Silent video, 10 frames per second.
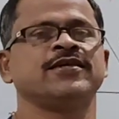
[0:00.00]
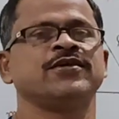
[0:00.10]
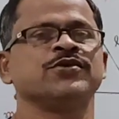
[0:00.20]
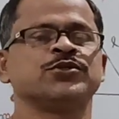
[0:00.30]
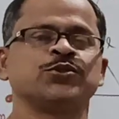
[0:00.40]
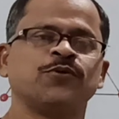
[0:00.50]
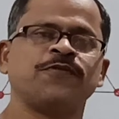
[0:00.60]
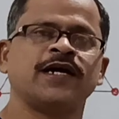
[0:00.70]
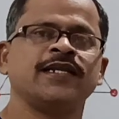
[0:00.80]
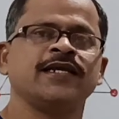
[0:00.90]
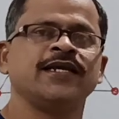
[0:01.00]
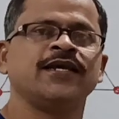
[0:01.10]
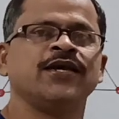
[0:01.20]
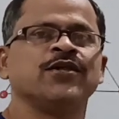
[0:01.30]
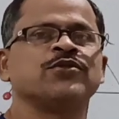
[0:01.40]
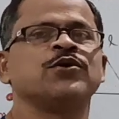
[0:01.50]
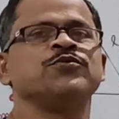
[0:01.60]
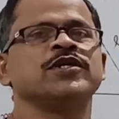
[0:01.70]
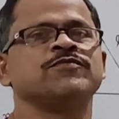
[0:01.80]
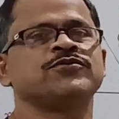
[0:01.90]
So far, we
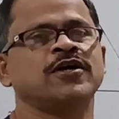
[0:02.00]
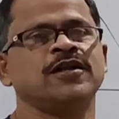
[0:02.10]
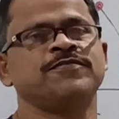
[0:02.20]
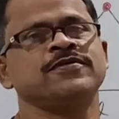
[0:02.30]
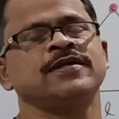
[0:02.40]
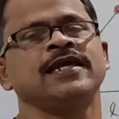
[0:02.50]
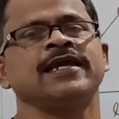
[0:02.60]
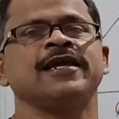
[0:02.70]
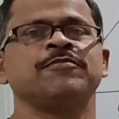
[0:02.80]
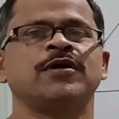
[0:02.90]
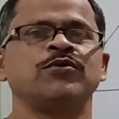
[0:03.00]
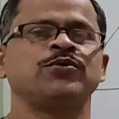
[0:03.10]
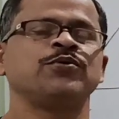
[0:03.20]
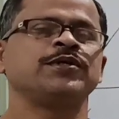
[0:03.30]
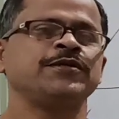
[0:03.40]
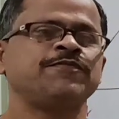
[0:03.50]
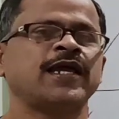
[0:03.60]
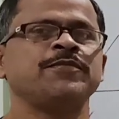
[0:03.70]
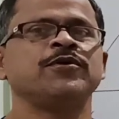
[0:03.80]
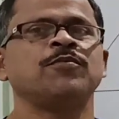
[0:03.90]
have solved about
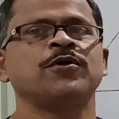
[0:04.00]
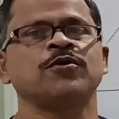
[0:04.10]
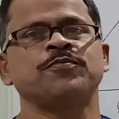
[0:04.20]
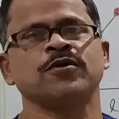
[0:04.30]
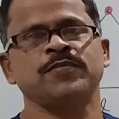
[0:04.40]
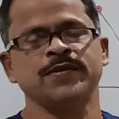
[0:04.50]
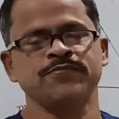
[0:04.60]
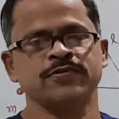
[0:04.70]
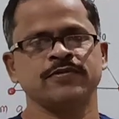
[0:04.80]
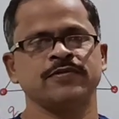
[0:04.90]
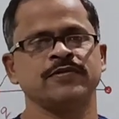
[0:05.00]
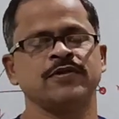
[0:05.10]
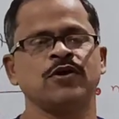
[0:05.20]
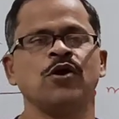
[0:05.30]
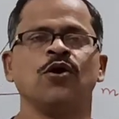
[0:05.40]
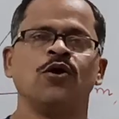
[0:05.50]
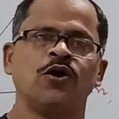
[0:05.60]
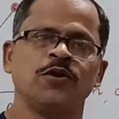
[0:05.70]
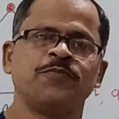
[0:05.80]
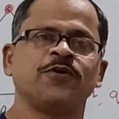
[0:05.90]
25 number of problems.
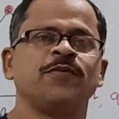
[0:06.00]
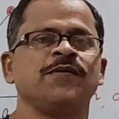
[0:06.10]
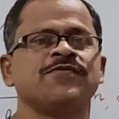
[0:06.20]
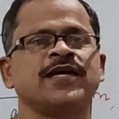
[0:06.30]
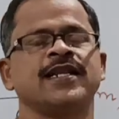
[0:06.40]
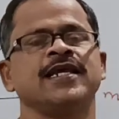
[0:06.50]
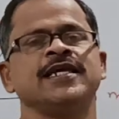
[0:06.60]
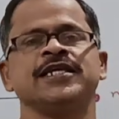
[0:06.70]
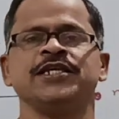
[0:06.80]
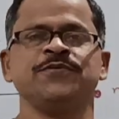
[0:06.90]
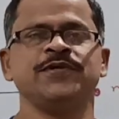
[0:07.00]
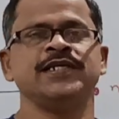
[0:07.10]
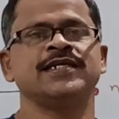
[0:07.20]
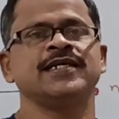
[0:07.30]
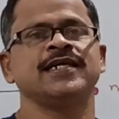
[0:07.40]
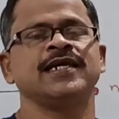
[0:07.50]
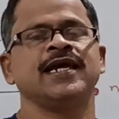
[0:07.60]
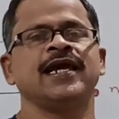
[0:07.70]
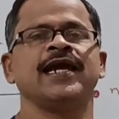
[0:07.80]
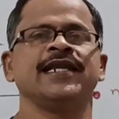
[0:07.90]
All problems are unique
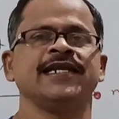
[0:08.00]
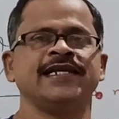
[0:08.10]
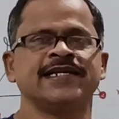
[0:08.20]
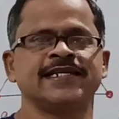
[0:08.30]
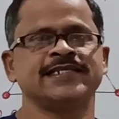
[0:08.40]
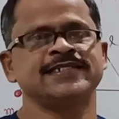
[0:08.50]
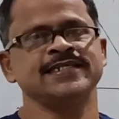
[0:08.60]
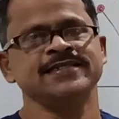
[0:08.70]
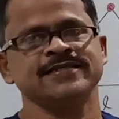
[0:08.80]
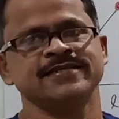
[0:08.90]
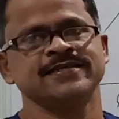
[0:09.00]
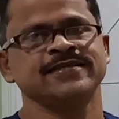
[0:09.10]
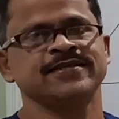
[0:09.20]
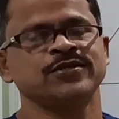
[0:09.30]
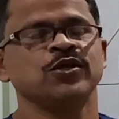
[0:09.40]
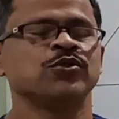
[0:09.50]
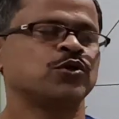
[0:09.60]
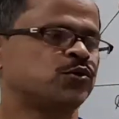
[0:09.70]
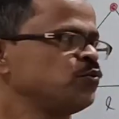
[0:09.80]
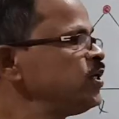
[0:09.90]
and interesting.
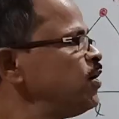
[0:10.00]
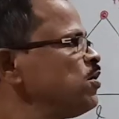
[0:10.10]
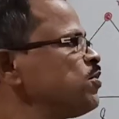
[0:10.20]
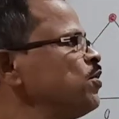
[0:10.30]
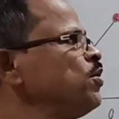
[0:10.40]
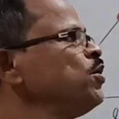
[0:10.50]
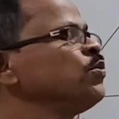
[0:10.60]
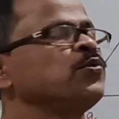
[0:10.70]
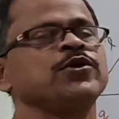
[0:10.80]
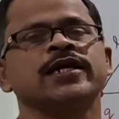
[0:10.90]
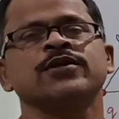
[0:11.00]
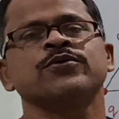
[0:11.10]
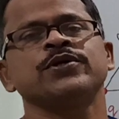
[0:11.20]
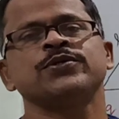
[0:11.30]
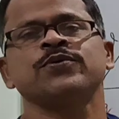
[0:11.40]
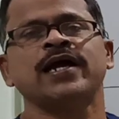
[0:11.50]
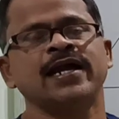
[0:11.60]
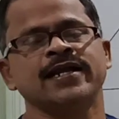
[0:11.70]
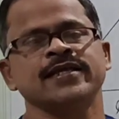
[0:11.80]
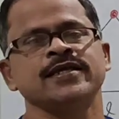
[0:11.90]
So today also we are going to
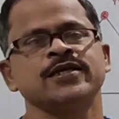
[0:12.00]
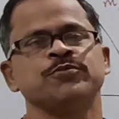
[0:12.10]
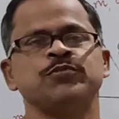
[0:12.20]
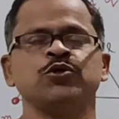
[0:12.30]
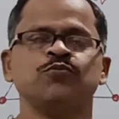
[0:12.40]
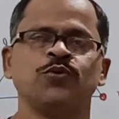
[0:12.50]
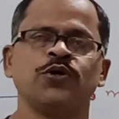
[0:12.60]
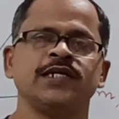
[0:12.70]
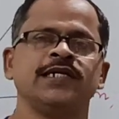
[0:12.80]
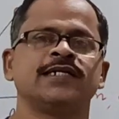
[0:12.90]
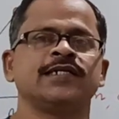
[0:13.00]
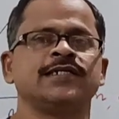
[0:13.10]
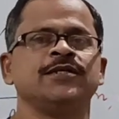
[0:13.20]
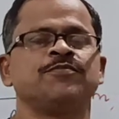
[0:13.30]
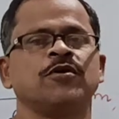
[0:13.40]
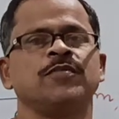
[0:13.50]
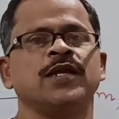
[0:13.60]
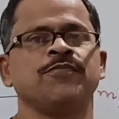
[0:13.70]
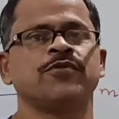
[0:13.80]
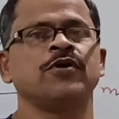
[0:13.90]
add few more interesting
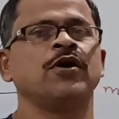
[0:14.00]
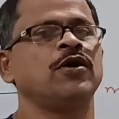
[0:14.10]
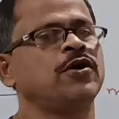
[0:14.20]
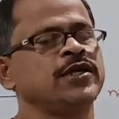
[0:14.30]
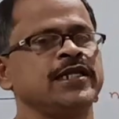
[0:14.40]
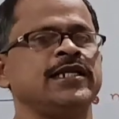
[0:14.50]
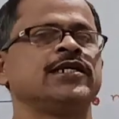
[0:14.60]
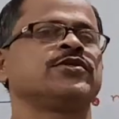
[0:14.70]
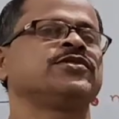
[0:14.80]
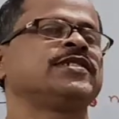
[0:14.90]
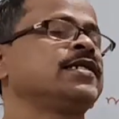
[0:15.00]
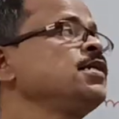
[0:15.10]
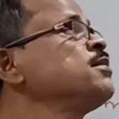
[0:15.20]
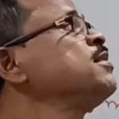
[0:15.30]
problems on electrostatics